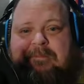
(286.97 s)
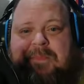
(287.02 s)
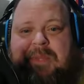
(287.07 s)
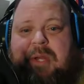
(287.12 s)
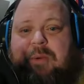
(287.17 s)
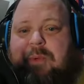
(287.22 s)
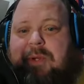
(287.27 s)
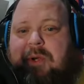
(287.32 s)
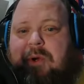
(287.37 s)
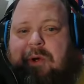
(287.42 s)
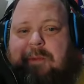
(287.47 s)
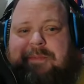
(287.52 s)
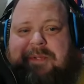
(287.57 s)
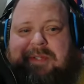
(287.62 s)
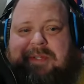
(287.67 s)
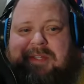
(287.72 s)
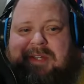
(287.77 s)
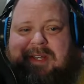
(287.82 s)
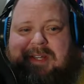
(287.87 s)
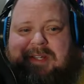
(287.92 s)
Then we go up
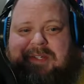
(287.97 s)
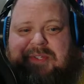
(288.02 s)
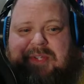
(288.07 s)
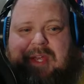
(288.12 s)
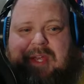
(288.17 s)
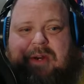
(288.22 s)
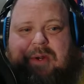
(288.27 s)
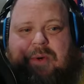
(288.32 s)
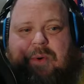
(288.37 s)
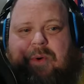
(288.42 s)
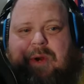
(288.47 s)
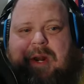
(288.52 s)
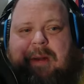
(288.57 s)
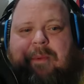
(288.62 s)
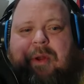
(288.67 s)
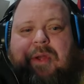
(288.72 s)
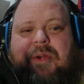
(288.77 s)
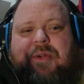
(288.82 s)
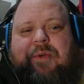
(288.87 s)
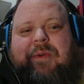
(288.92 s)
to the next category, and
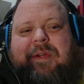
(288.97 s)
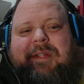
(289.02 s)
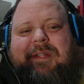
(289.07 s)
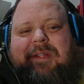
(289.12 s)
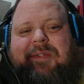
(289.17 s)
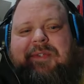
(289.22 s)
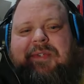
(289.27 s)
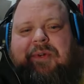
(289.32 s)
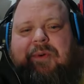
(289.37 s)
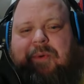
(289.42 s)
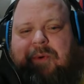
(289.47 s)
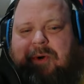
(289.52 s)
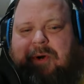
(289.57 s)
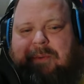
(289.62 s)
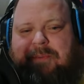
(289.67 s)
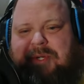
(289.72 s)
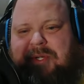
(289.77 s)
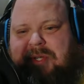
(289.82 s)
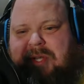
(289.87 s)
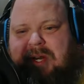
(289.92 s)
I'm not doing these in order.
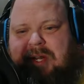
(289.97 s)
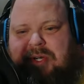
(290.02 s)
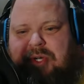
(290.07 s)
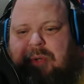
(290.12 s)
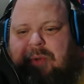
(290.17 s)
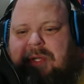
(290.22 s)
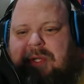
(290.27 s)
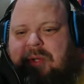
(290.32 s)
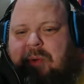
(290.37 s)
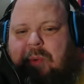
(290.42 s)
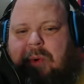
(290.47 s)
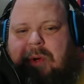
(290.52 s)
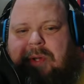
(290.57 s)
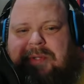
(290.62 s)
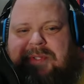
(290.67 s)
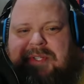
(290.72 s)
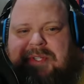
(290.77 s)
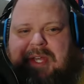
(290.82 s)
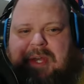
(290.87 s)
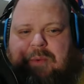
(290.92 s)
I'm just kind of doing the
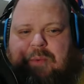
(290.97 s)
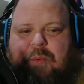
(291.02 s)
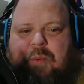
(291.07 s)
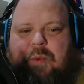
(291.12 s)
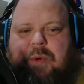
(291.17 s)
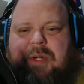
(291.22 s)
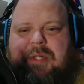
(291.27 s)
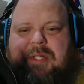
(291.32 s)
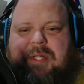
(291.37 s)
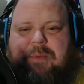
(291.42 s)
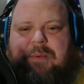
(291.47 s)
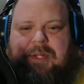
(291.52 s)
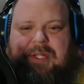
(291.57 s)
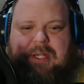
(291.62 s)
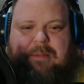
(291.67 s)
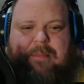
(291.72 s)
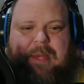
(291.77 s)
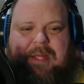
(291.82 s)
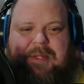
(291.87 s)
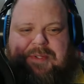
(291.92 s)
ones that really,
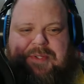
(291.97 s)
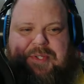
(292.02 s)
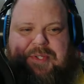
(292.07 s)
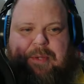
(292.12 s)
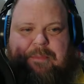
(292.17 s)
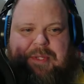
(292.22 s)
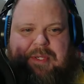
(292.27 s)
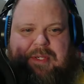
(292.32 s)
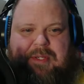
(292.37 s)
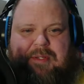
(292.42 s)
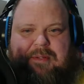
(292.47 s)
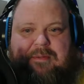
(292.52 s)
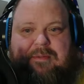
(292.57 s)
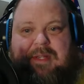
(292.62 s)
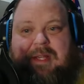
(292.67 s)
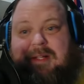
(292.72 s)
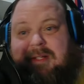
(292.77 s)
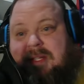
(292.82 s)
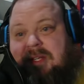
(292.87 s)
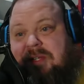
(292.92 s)
really meant something,
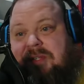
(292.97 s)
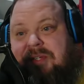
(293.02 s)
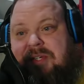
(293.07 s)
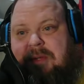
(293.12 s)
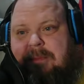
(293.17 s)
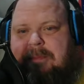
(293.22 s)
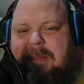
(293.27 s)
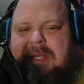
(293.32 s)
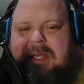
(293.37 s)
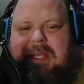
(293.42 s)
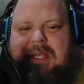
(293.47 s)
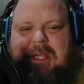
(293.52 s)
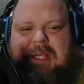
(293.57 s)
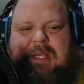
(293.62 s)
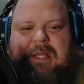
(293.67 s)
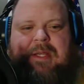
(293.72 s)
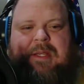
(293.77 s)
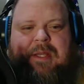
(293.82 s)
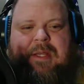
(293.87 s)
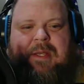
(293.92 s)
at least to
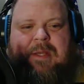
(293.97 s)
me.